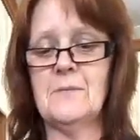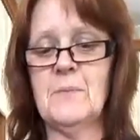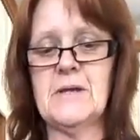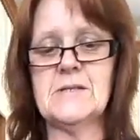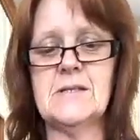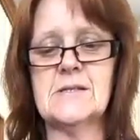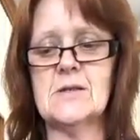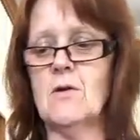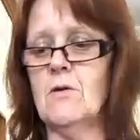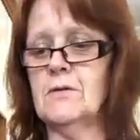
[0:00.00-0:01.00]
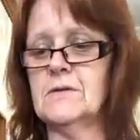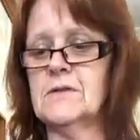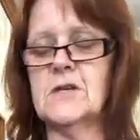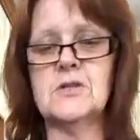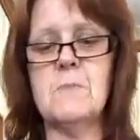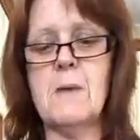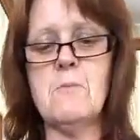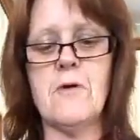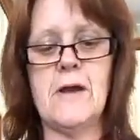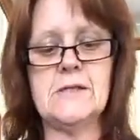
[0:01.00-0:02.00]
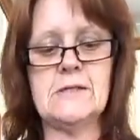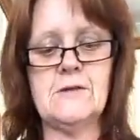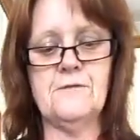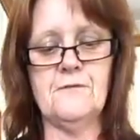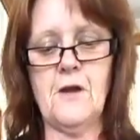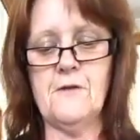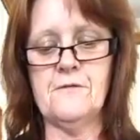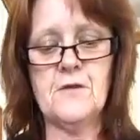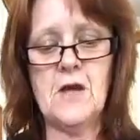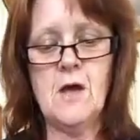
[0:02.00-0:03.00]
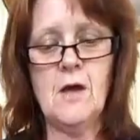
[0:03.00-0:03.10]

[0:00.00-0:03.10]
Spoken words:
because it's got such memories of